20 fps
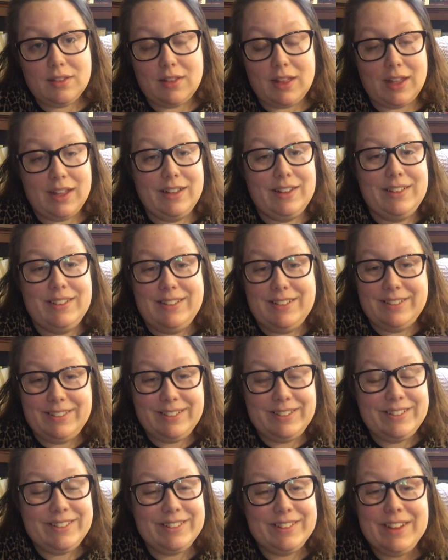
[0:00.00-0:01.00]
then
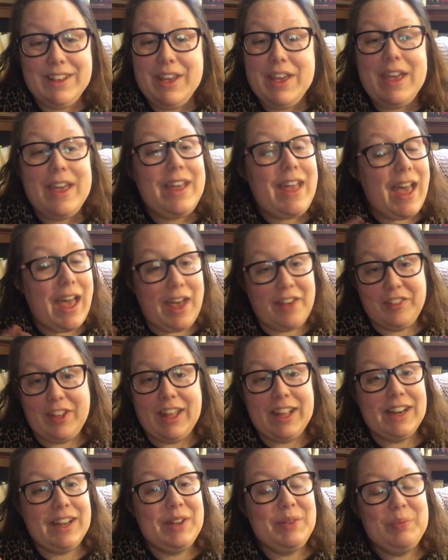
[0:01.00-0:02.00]
have
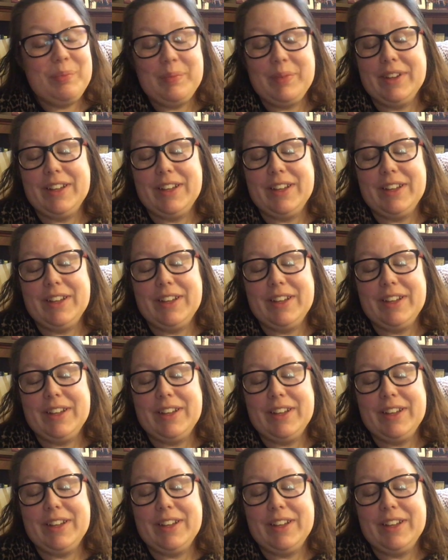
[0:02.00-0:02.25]
at it.